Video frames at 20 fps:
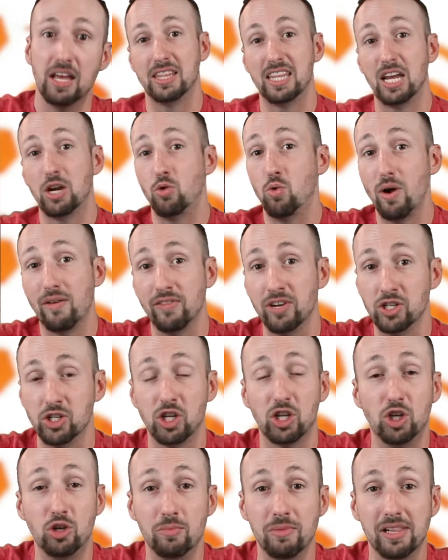then whoever has
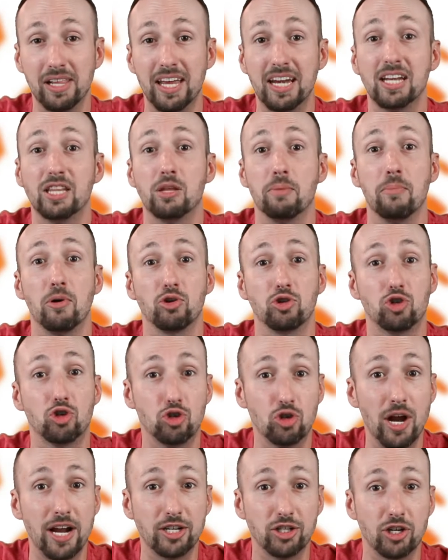accumulated the most
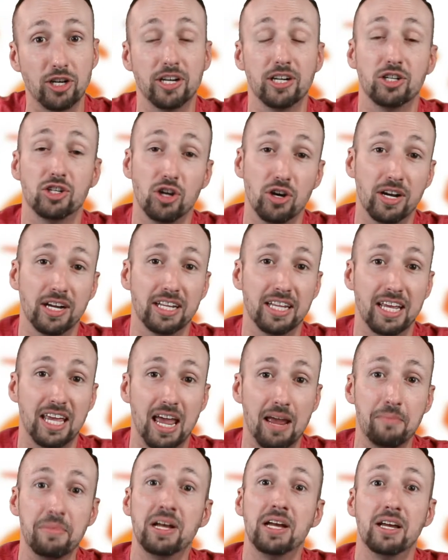treasure during the
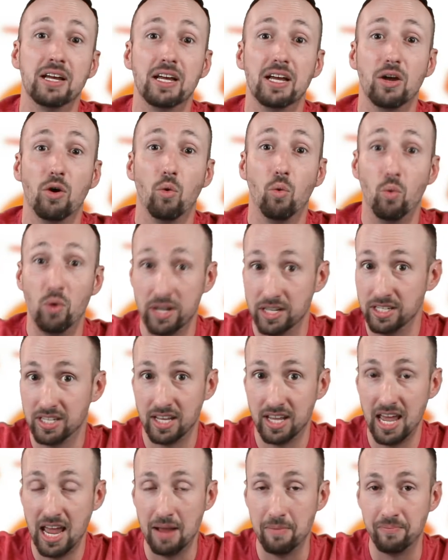game wins the
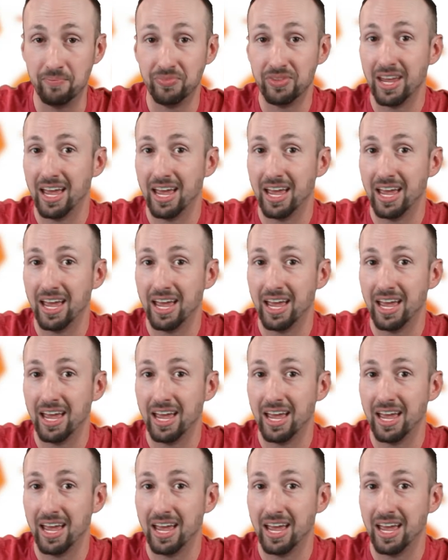game.